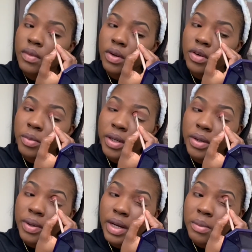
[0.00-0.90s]
Omar, we
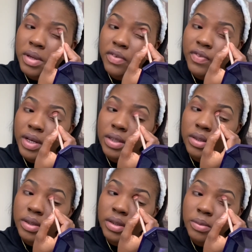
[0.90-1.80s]
all be for
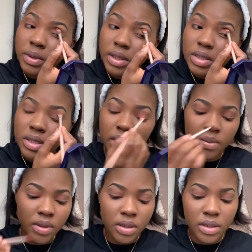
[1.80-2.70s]
30 minutes, not
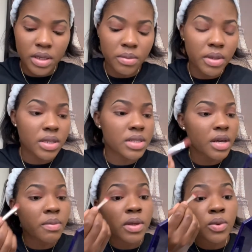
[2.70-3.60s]
me. 10 minutes are
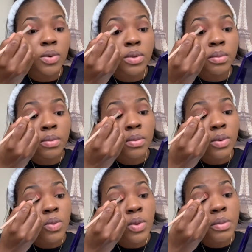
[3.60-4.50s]
me good. Who
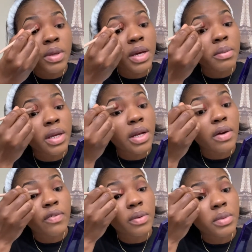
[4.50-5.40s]
will me be there
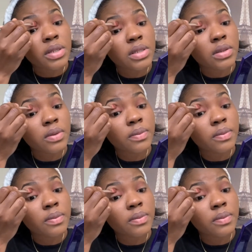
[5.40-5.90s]
for me, so?